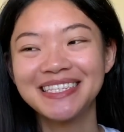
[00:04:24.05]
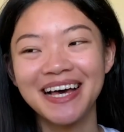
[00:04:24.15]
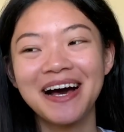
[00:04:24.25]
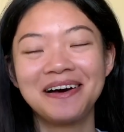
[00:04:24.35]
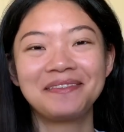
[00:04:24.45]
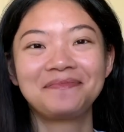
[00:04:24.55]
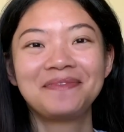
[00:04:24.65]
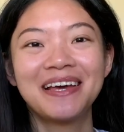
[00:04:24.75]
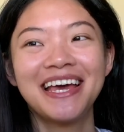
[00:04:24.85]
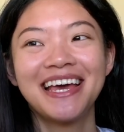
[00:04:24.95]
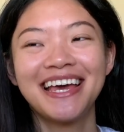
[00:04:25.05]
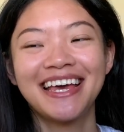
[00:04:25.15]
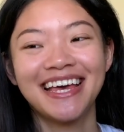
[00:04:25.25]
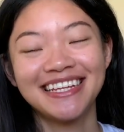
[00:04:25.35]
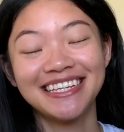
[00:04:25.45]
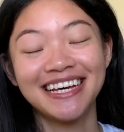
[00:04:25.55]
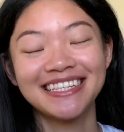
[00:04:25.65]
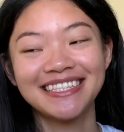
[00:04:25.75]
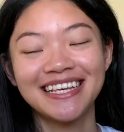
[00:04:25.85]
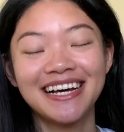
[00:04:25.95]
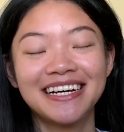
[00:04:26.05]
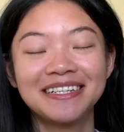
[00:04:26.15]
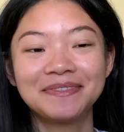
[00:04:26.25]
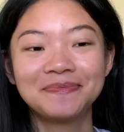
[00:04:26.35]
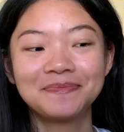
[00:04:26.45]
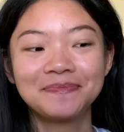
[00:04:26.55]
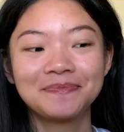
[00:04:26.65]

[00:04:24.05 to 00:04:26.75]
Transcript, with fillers: Um, and yes, um,